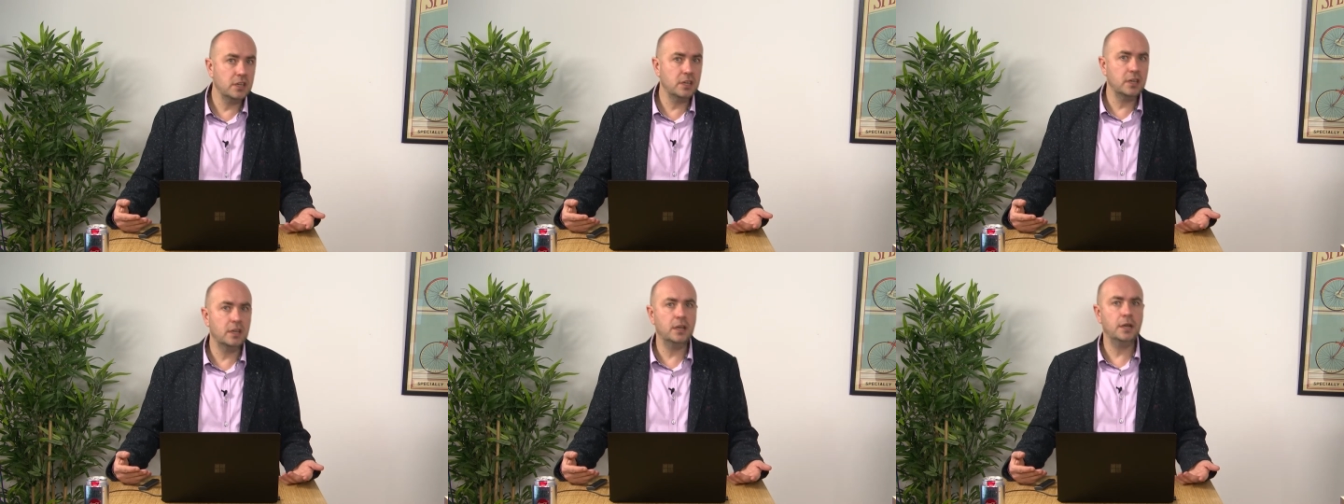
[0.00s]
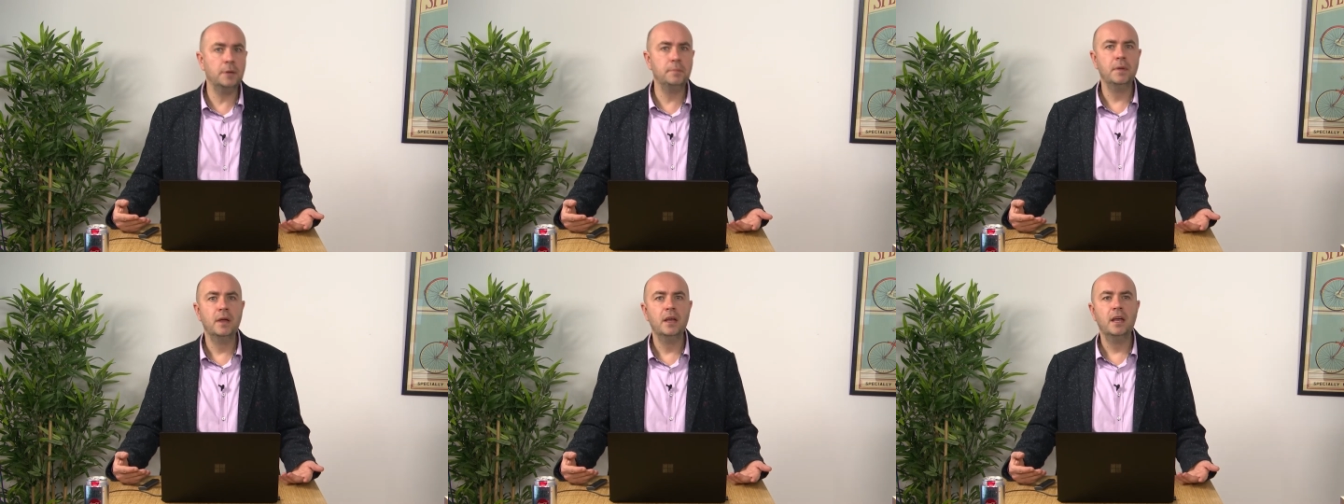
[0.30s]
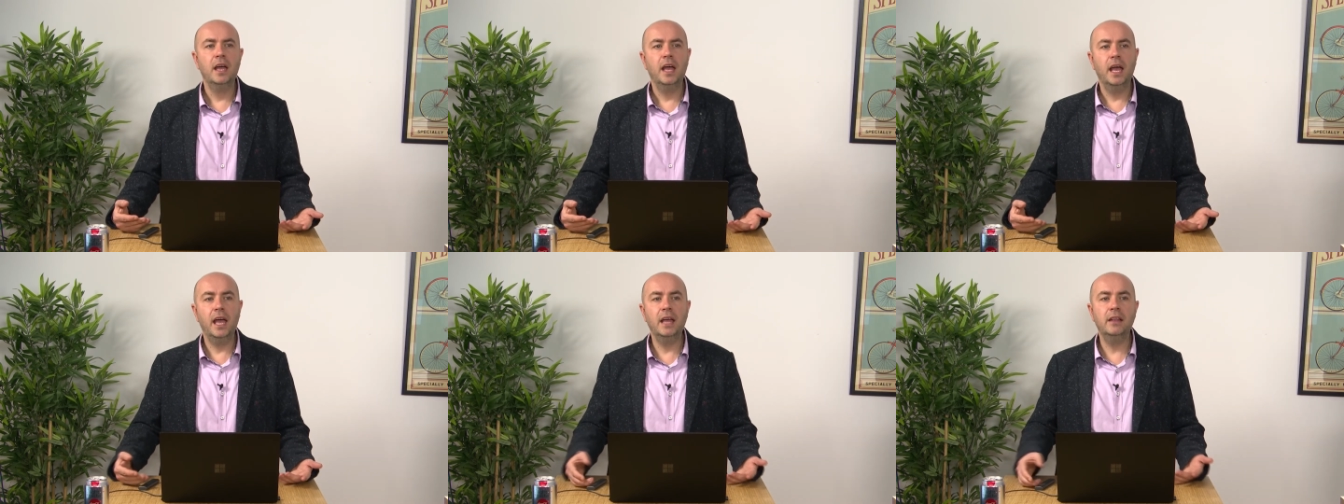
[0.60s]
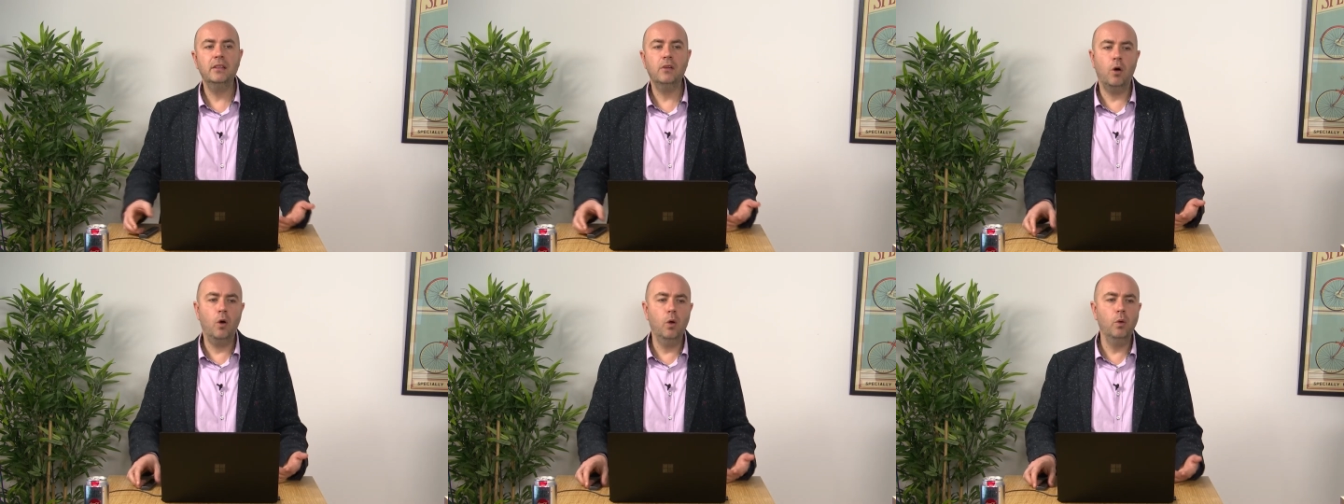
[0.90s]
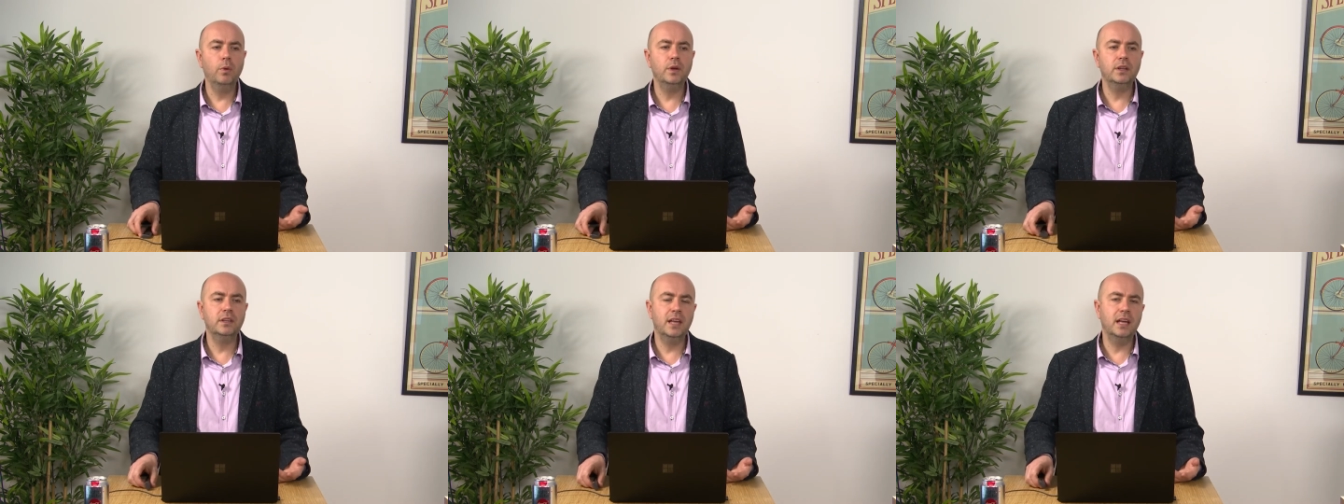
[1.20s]
And all
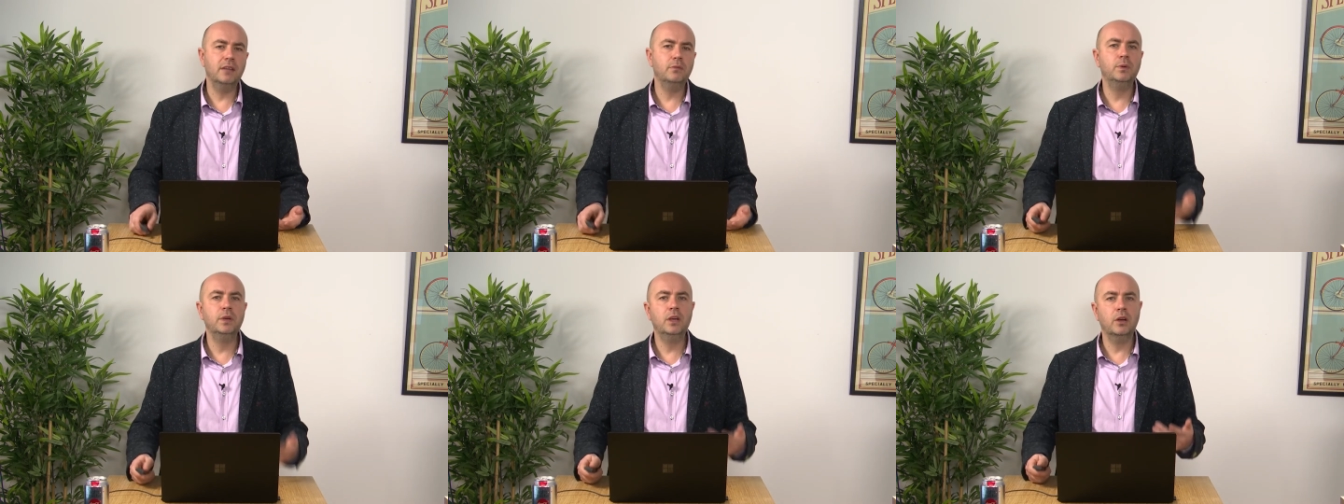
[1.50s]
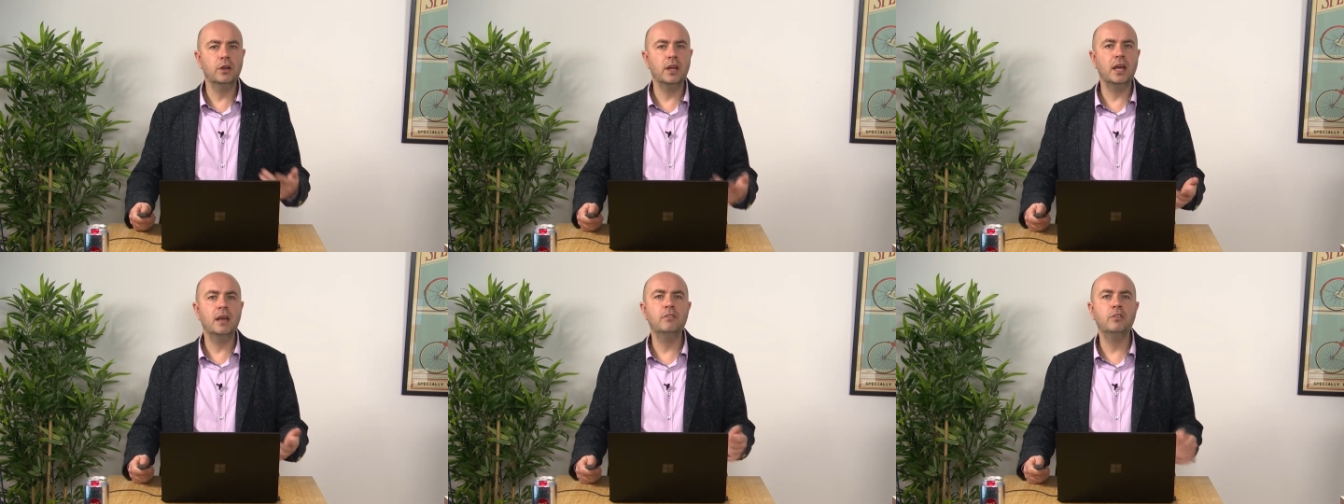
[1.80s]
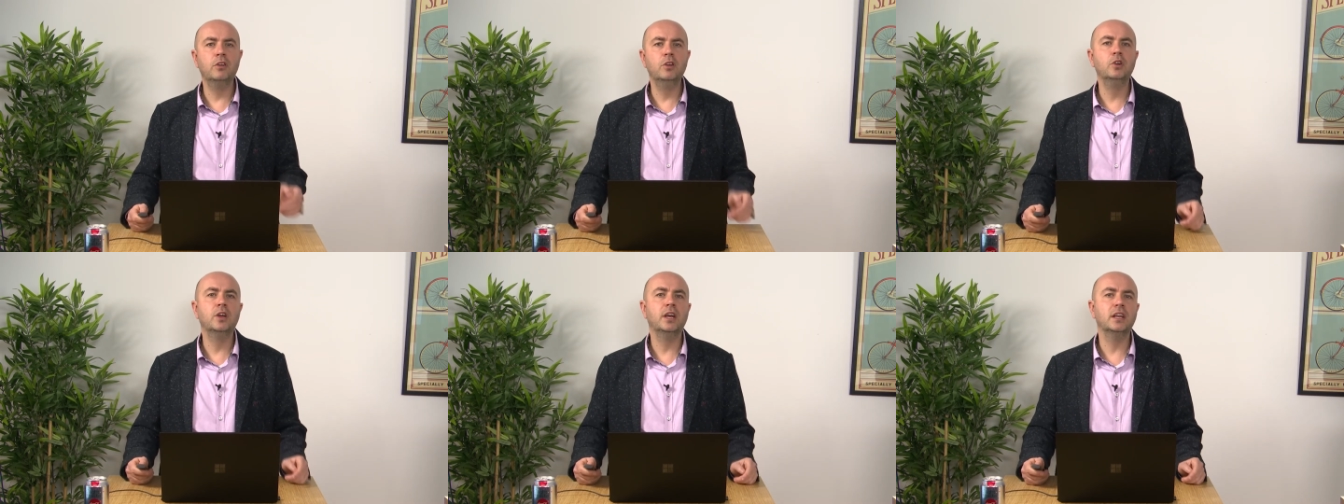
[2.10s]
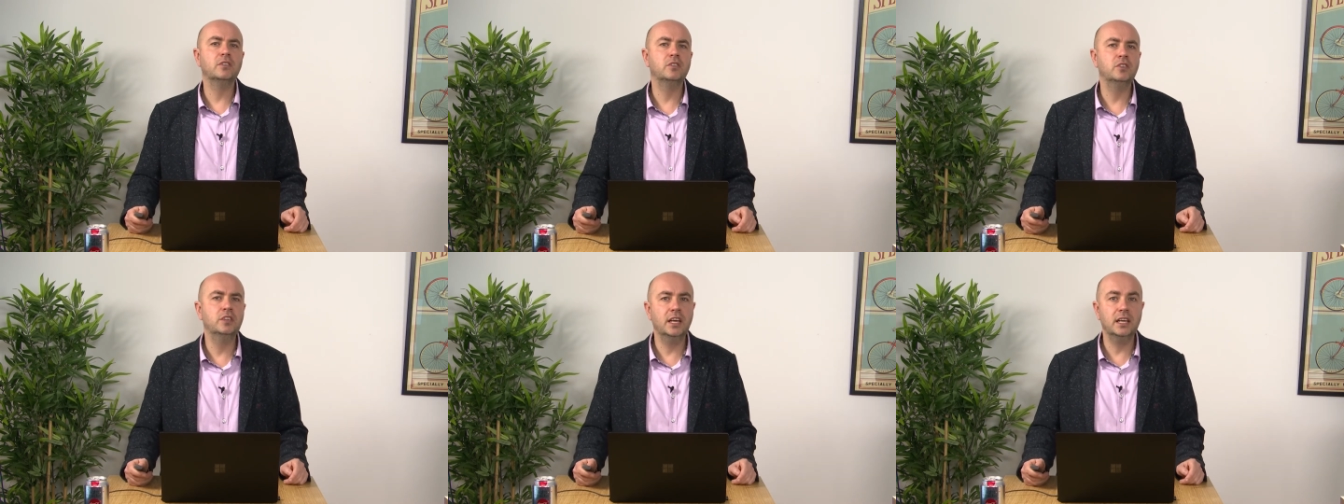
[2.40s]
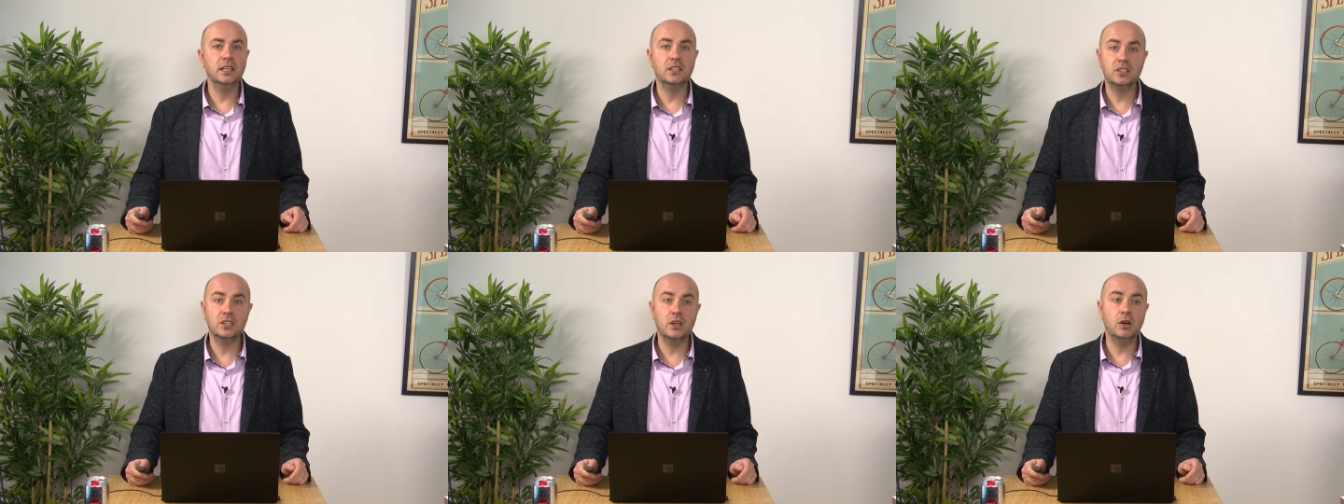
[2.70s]
with that we're going to have a look at
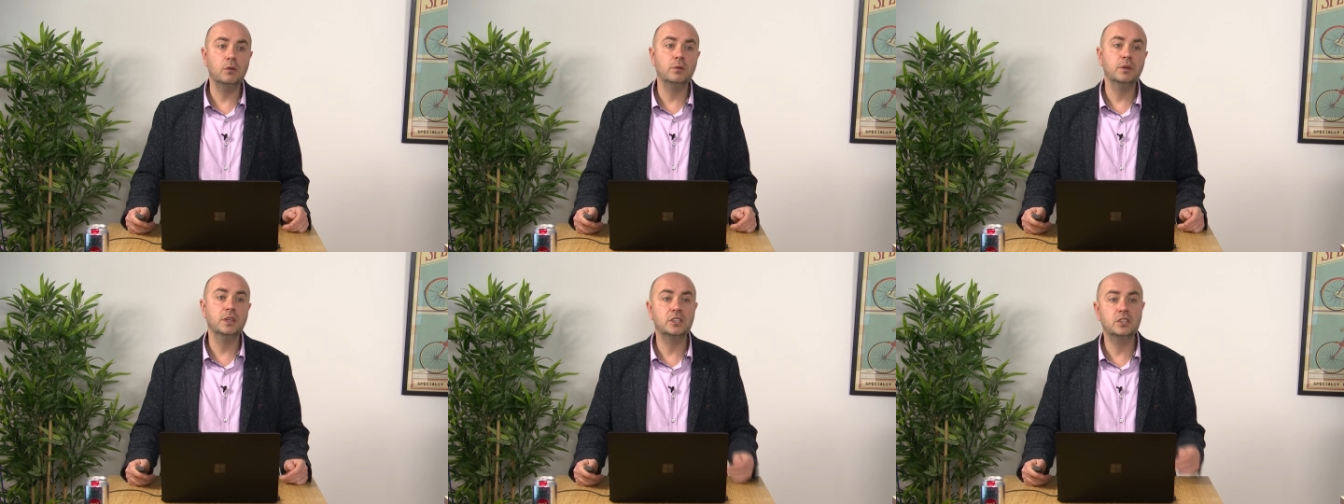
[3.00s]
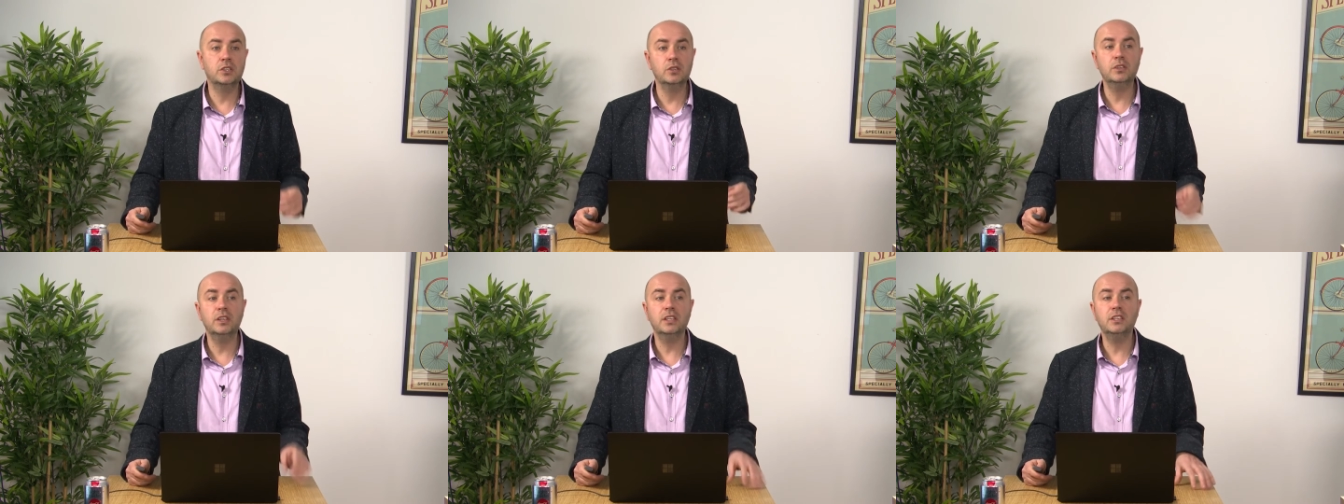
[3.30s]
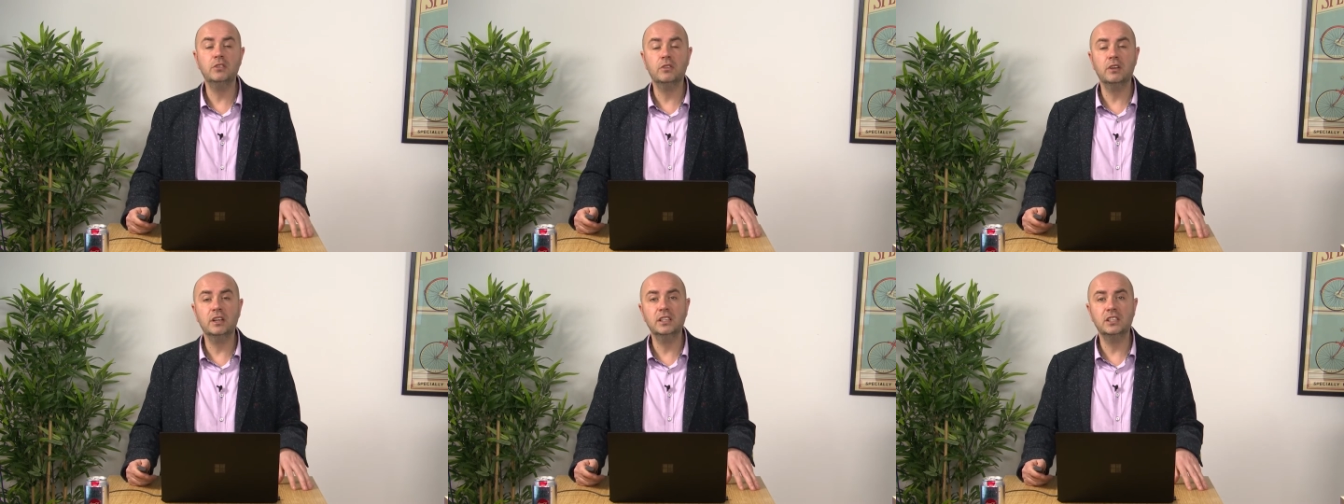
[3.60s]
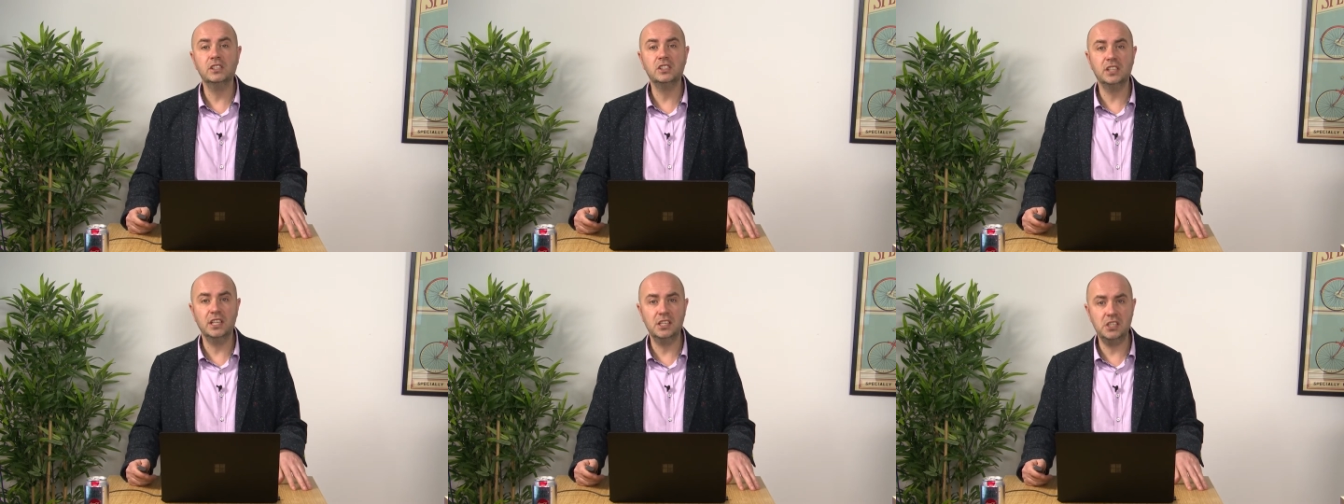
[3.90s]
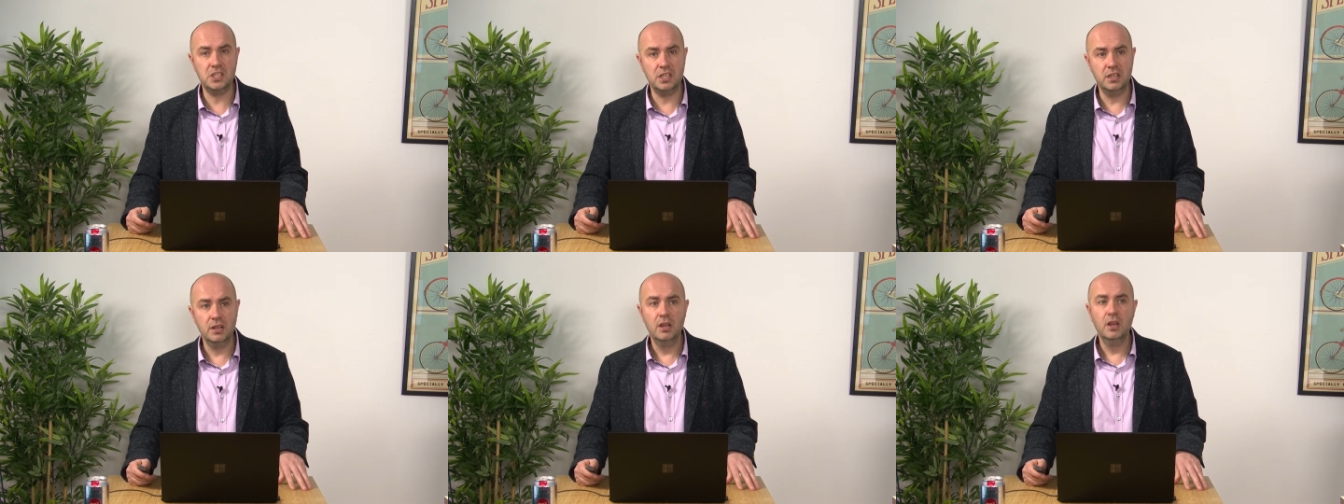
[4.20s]
today. So it's good that you're in this
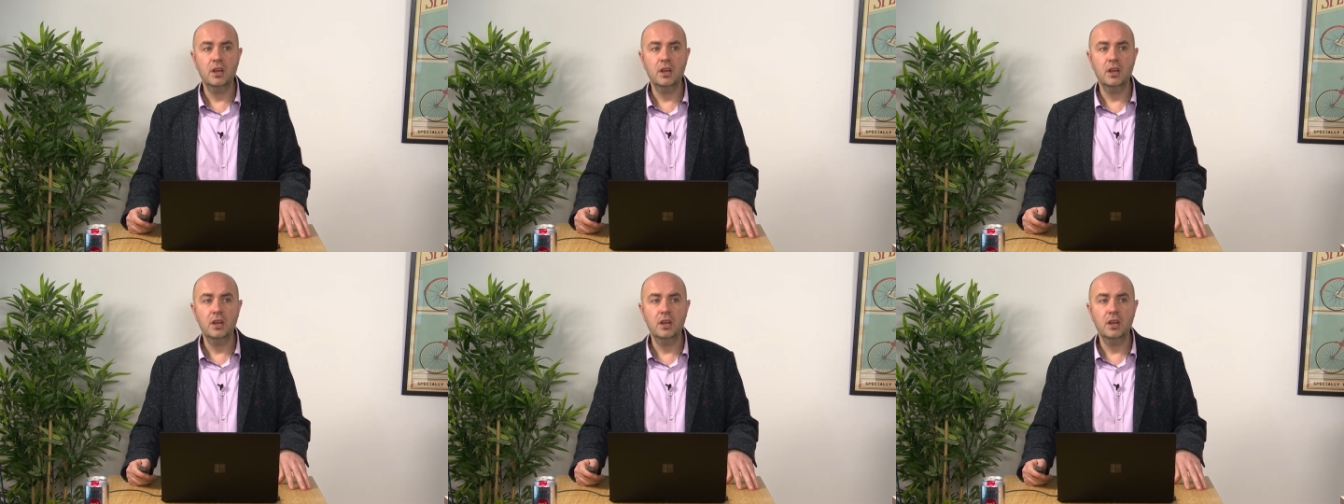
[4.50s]
session